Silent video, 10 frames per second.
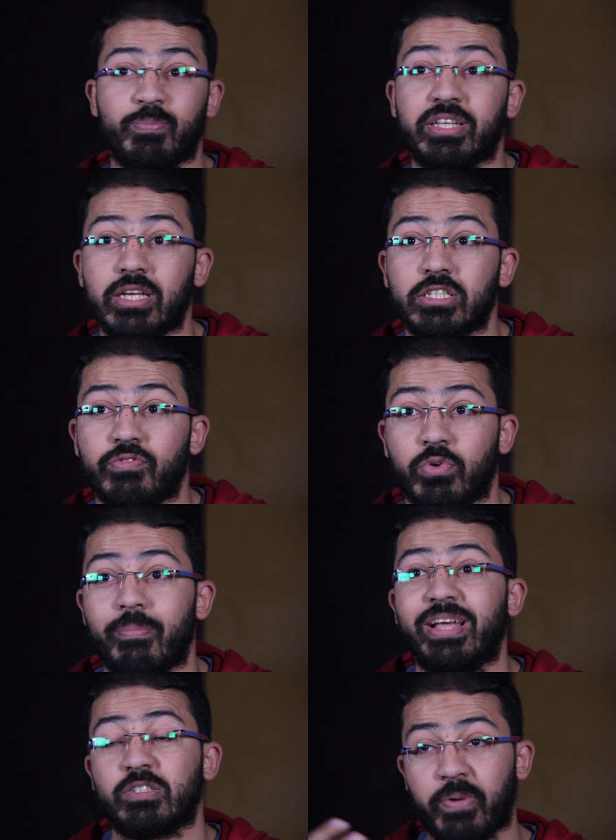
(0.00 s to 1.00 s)
expectation
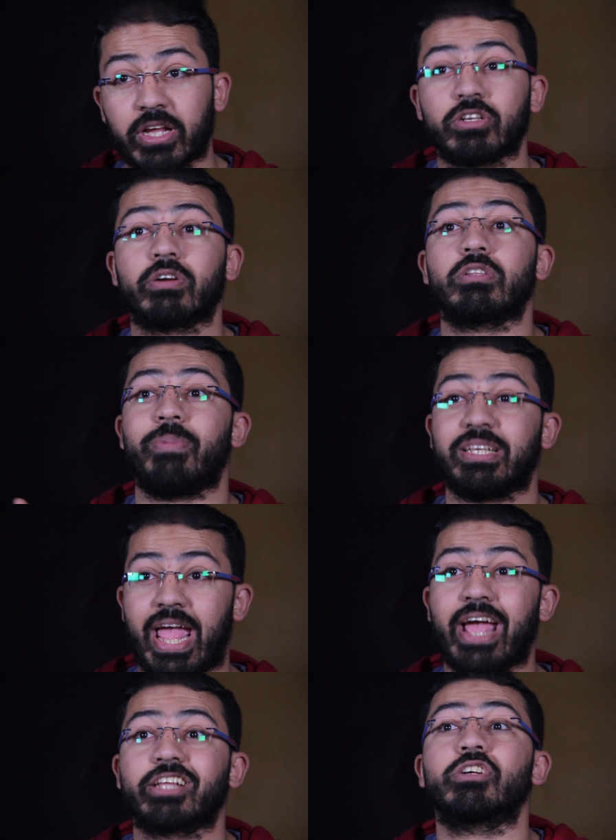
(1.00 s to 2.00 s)
for the best picture, the
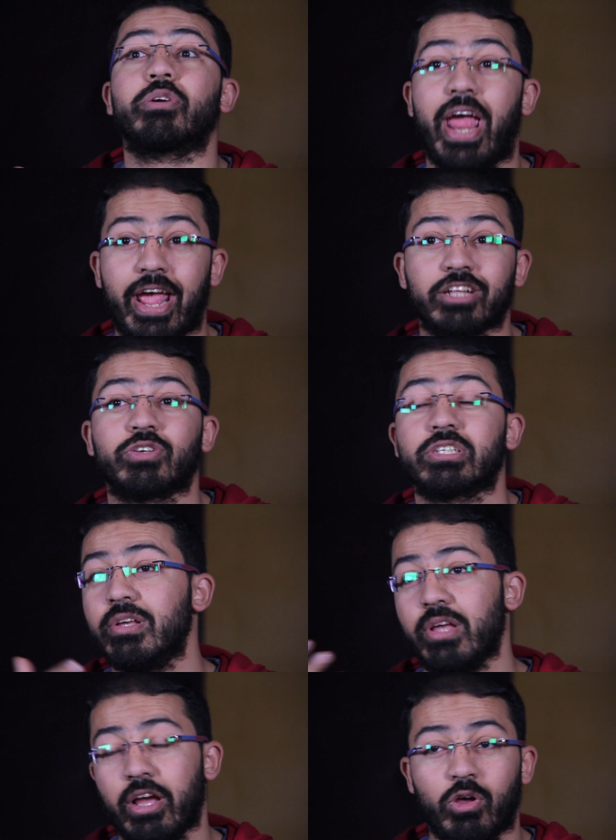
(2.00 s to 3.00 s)
best actor,
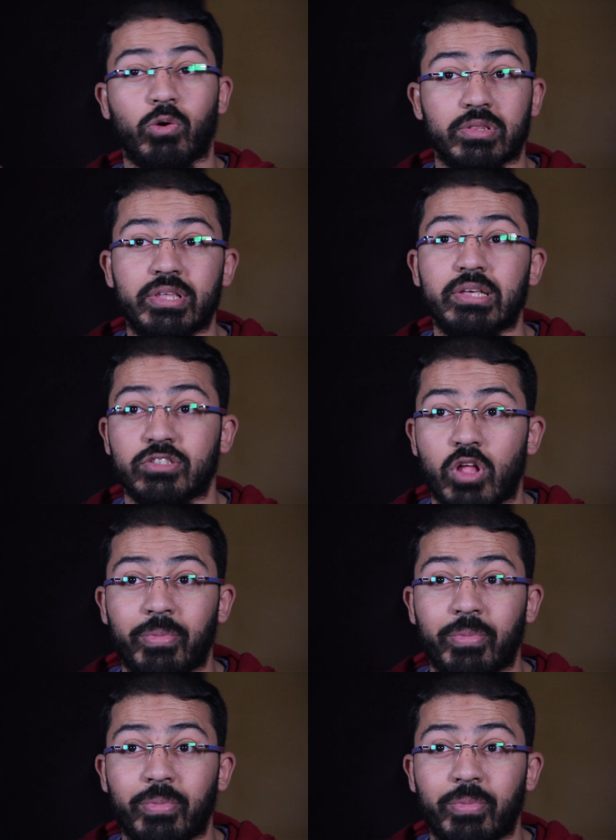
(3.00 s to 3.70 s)
actress, and all these